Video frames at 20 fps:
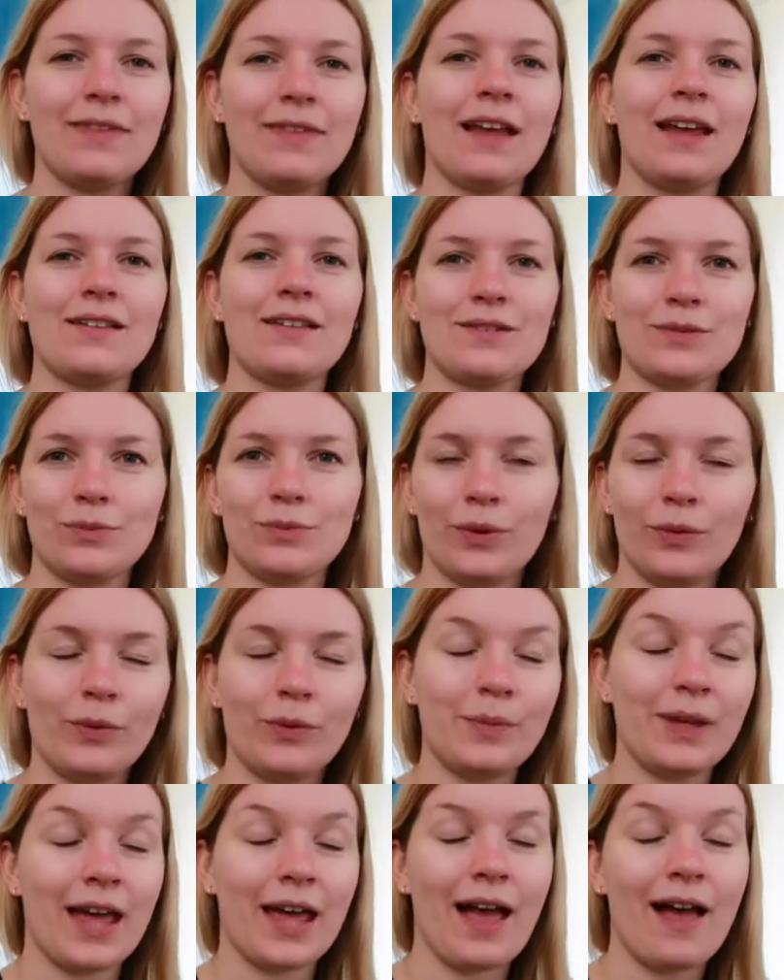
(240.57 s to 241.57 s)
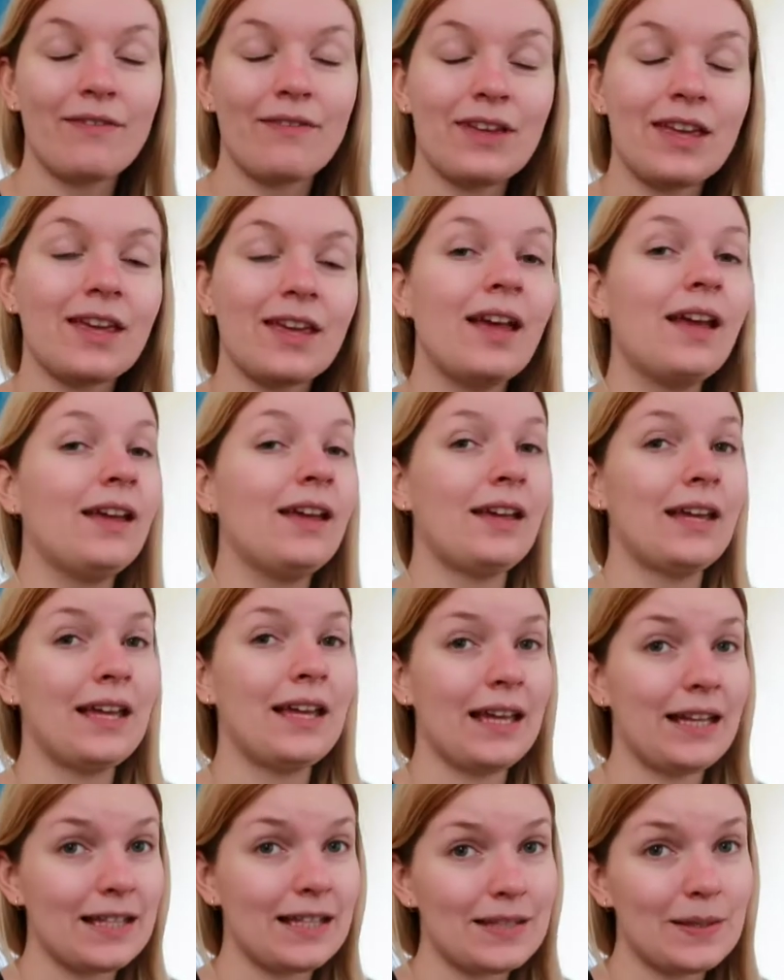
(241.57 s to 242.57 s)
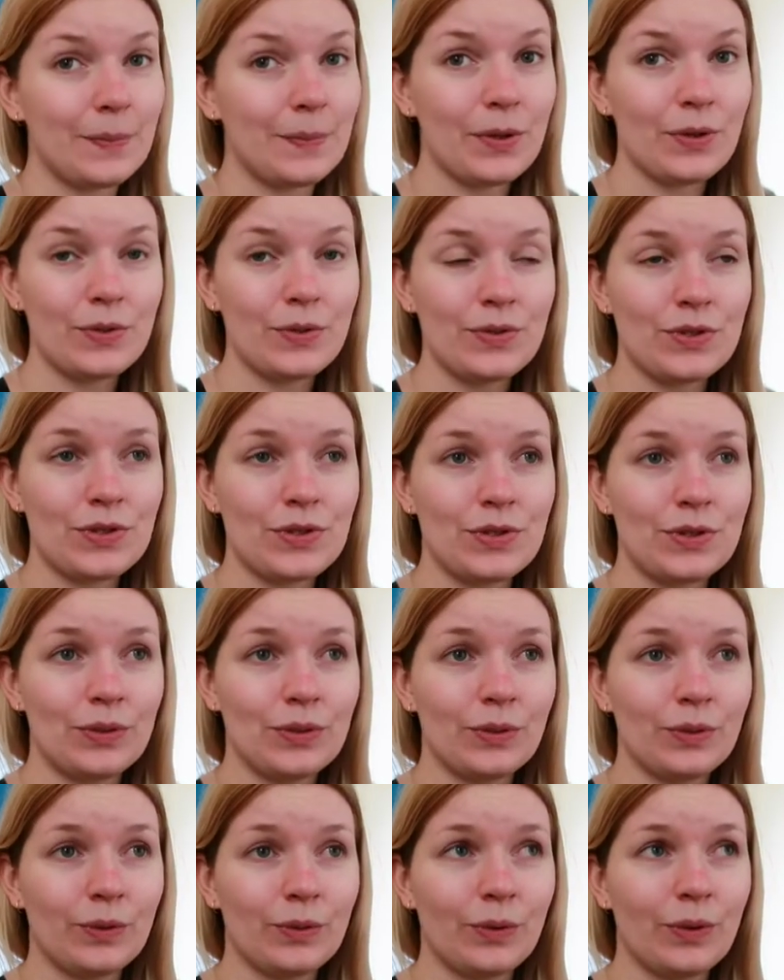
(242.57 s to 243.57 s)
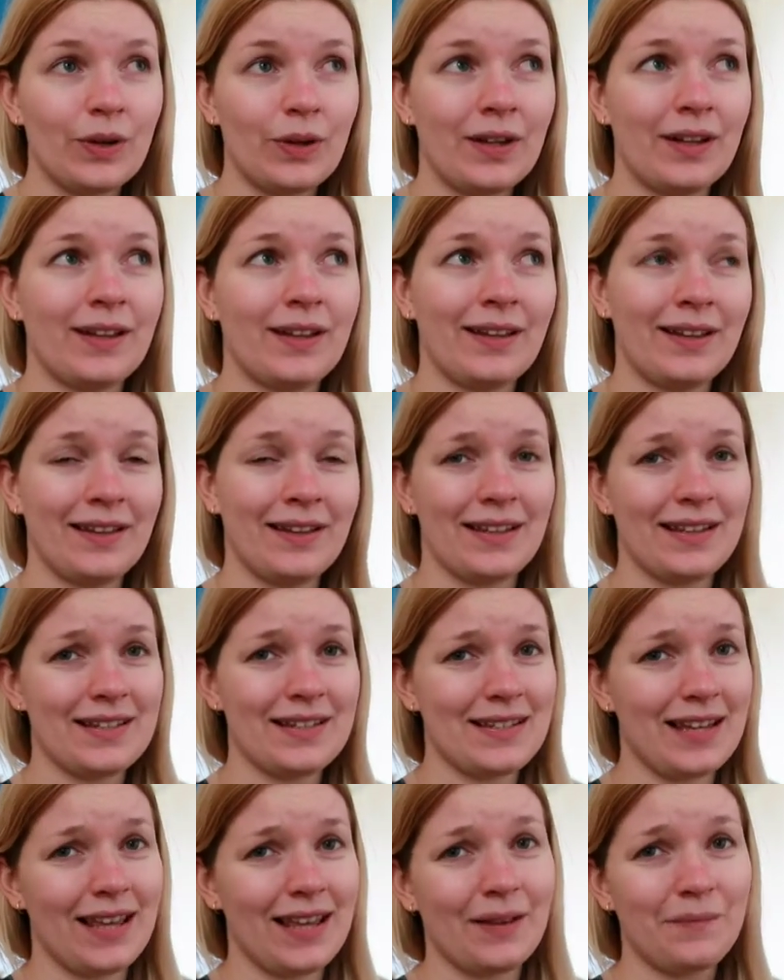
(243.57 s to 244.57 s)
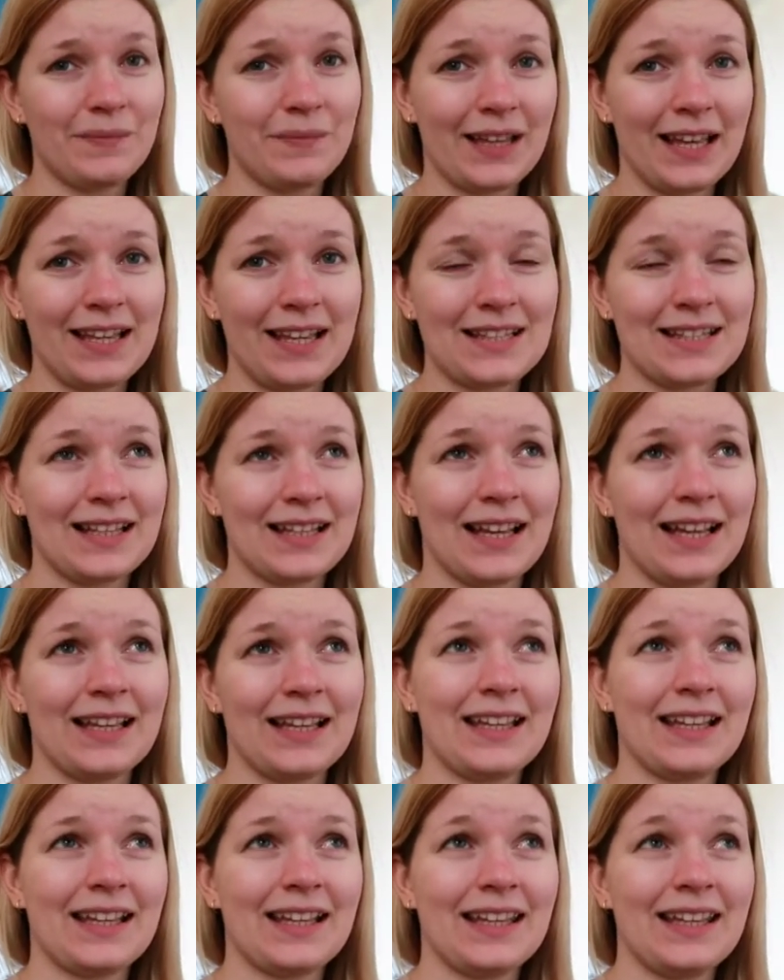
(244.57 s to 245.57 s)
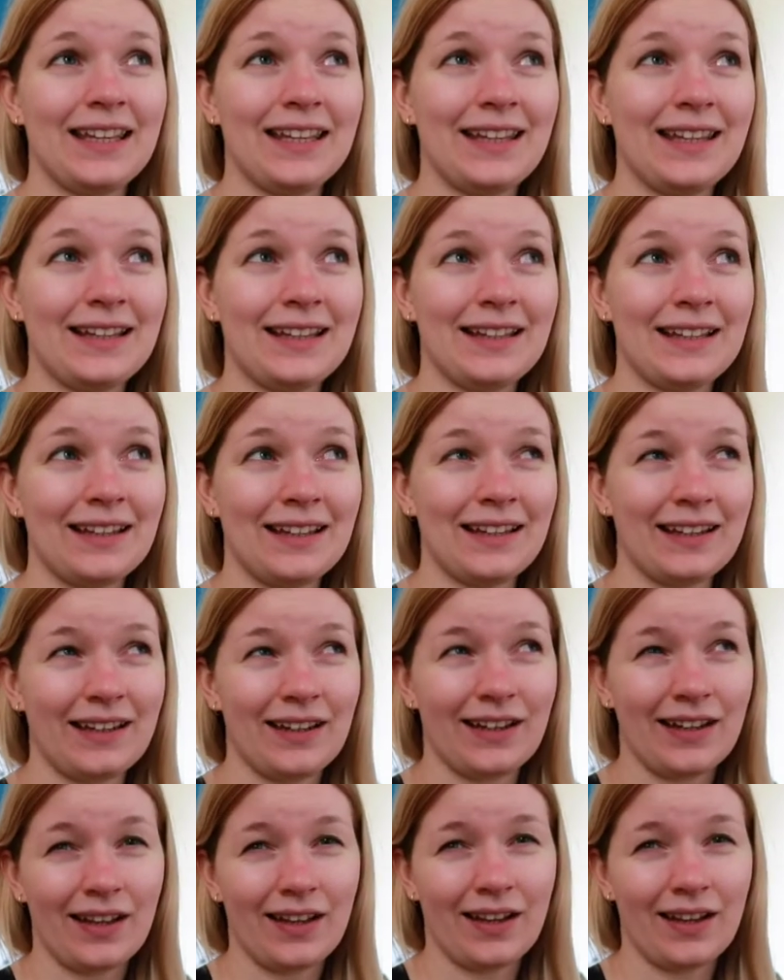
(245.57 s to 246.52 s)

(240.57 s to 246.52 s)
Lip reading: that we'll be having. It is supposed to take place like in...